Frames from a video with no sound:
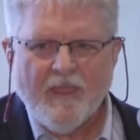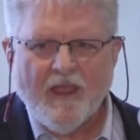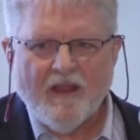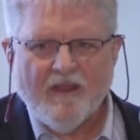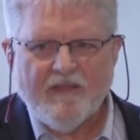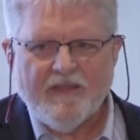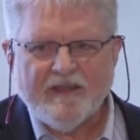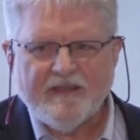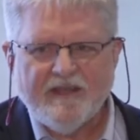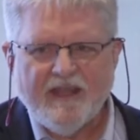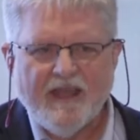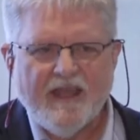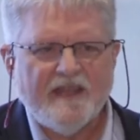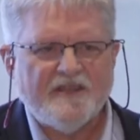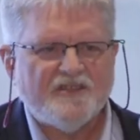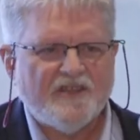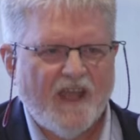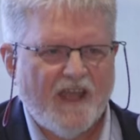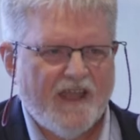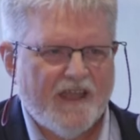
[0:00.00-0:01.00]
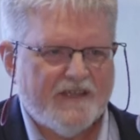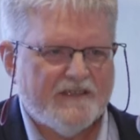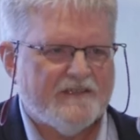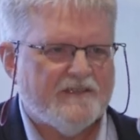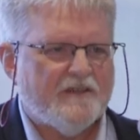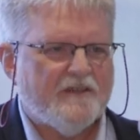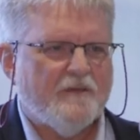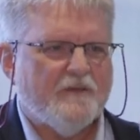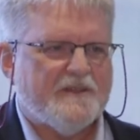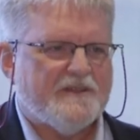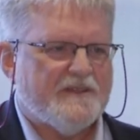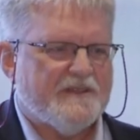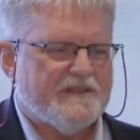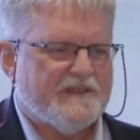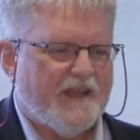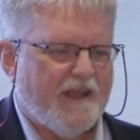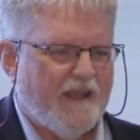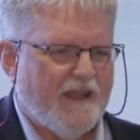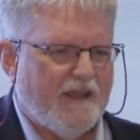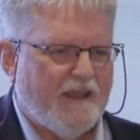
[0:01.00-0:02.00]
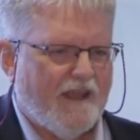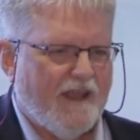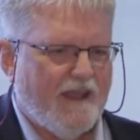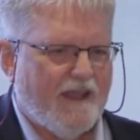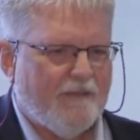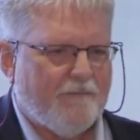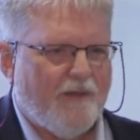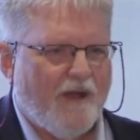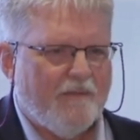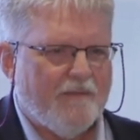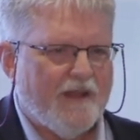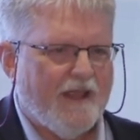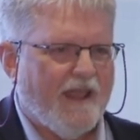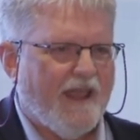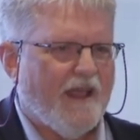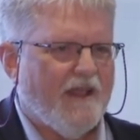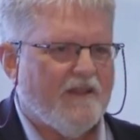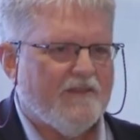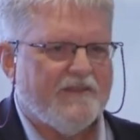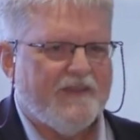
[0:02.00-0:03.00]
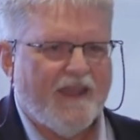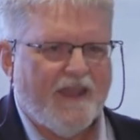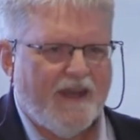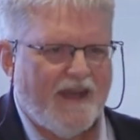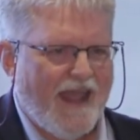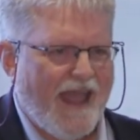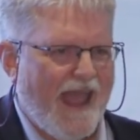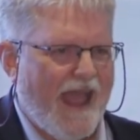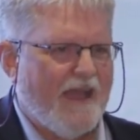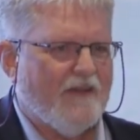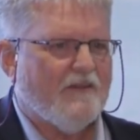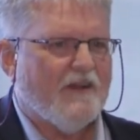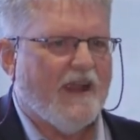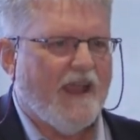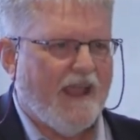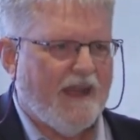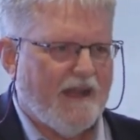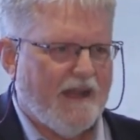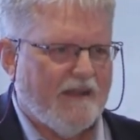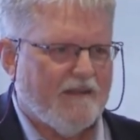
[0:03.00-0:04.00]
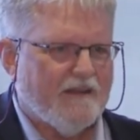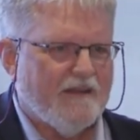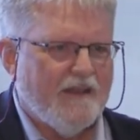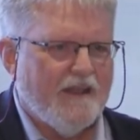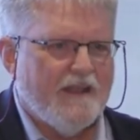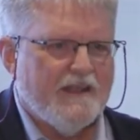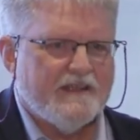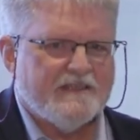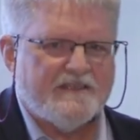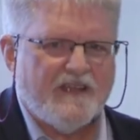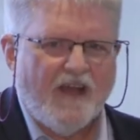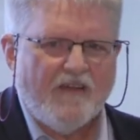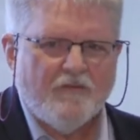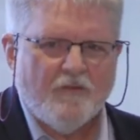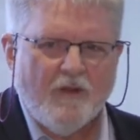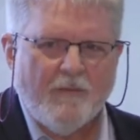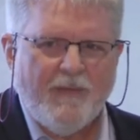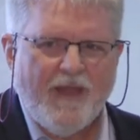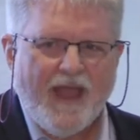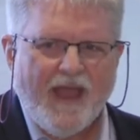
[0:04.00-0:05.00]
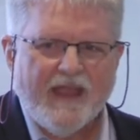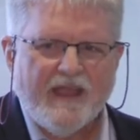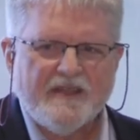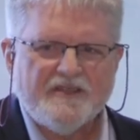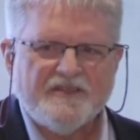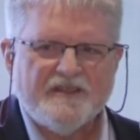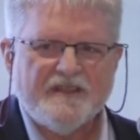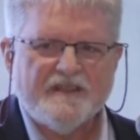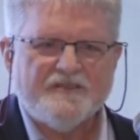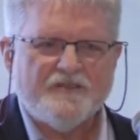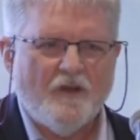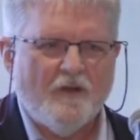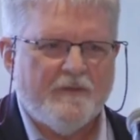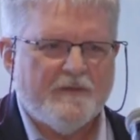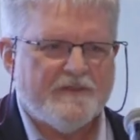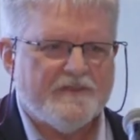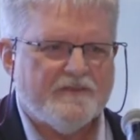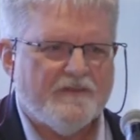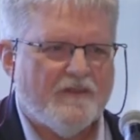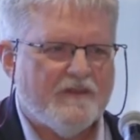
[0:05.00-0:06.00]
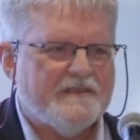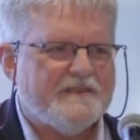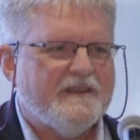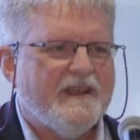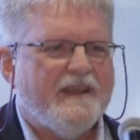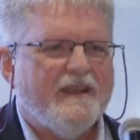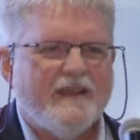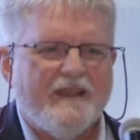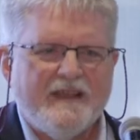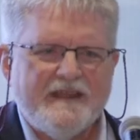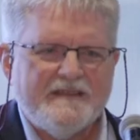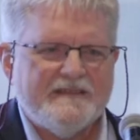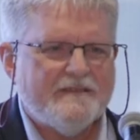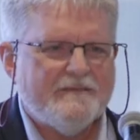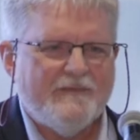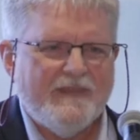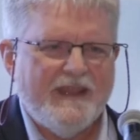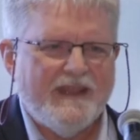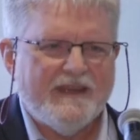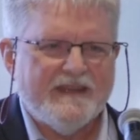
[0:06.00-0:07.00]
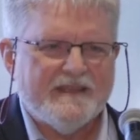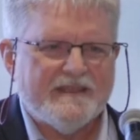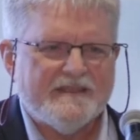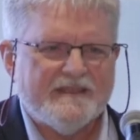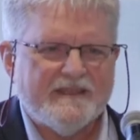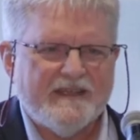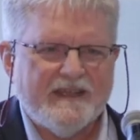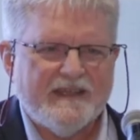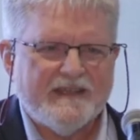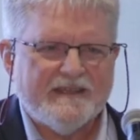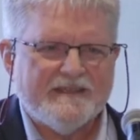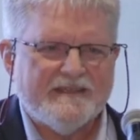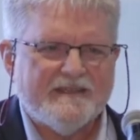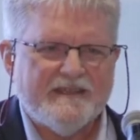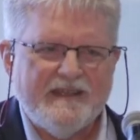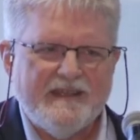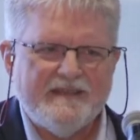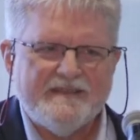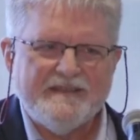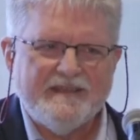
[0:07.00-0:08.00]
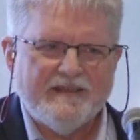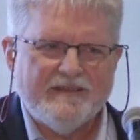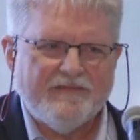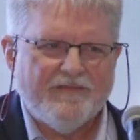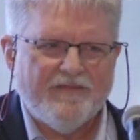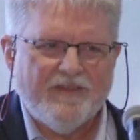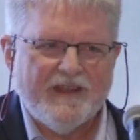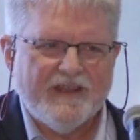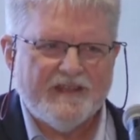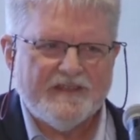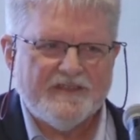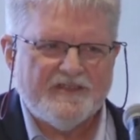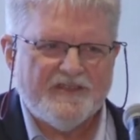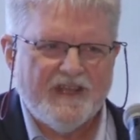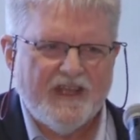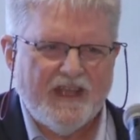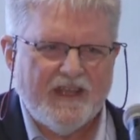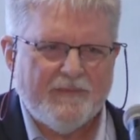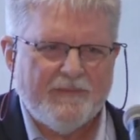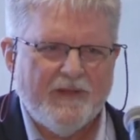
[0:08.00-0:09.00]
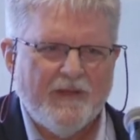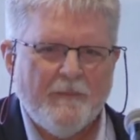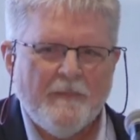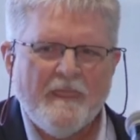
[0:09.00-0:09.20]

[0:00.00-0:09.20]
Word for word: are the DHIS2, which is a, a public health data aggregating software package. It's open source. That doesn't mean it's, it's easy and free and cheap